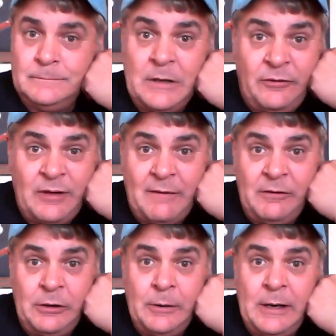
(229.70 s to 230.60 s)

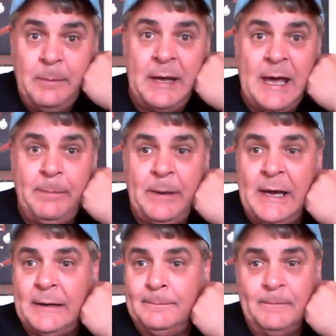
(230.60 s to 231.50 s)
7-unit NBA
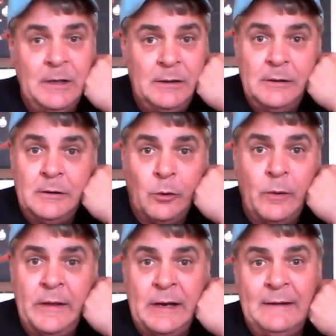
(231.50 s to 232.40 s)
pick,
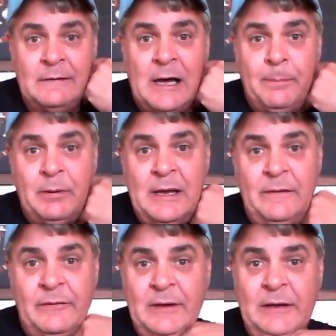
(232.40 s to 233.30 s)
only the 9th top play of
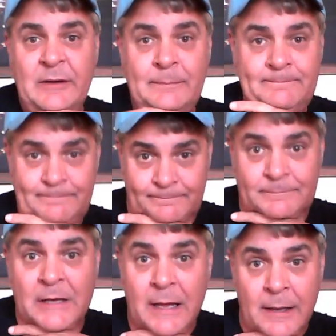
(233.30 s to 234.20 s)
the season.
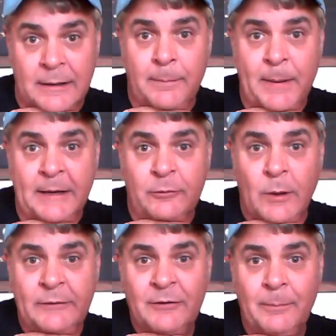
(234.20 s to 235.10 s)
Get paid
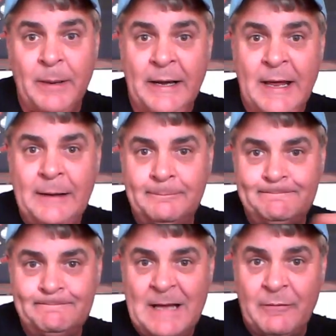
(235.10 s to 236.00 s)
twice on payday.
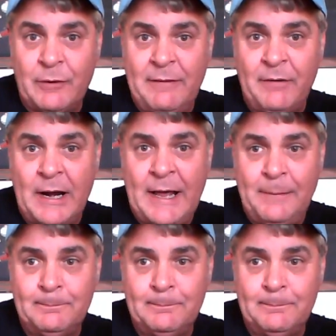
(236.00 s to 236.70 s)
Have a great Friday.